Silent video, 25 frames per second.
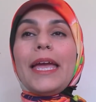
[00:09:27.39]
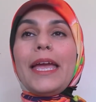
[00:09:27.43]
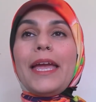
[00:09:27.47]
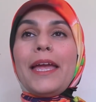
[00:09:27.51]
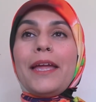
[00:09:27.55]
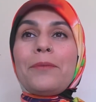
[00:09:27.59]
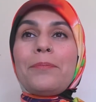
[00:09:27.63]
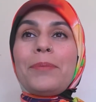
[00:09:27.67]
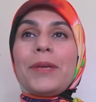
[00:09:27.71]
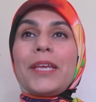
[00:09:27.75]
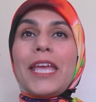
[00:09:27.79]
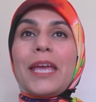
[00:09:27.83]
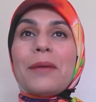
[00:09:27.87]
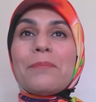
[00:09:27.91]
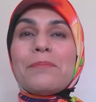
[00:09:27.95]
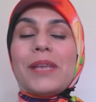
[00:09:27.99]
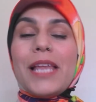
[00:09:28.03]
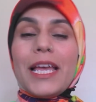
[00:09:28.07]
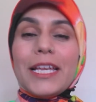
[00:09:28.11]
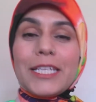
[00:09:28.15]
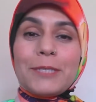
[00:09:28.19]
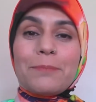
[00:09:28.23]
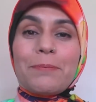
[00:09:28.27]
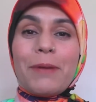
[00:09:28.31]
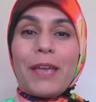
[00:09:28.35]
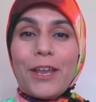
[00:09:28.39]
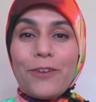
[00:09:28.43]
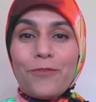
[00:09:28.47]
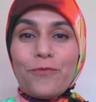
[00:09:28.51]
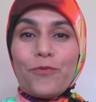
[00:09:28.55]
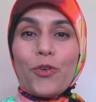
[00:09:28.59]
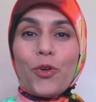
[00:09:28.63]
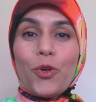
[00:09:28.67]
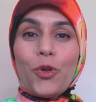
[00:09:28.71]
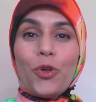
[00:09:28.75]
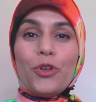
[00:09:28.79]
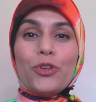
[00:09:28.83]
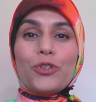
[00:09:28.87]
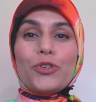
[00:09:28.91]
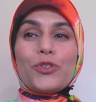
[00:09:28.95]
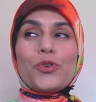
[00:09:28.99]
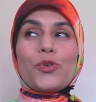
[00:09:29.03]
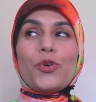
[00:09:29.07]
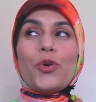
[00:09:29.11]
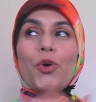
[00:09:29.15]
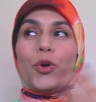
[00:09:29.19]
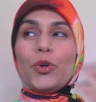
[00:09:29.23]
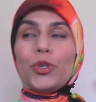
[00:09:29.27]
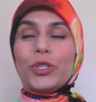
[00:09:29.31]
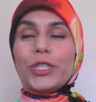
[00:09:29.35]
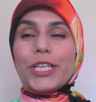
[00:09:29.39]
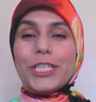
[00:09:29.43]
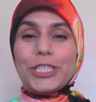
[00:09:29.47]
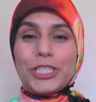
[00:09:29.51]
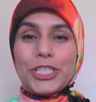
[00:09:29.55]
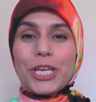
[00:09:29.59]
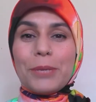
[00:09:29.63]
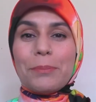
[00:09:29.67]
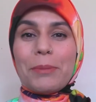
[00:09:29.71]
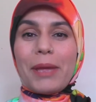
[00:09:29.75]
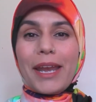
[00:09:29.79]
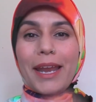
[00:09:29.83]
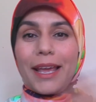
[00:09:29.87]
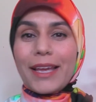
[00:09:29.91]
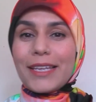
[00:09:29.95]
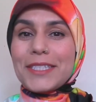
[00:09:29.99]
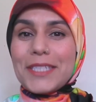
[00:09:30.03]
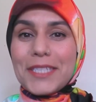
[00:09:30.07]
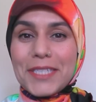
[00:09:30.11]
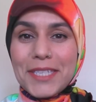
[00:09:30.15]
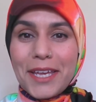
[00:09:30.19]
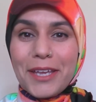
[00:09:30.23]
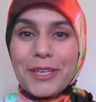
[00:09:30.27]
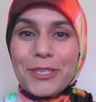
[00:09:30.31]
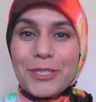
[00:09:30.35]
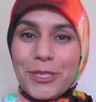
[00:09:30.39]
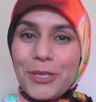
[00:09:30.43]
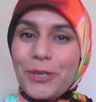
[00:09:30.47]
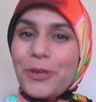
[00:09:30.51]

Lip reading: it became less painful to go to the gym and exercise,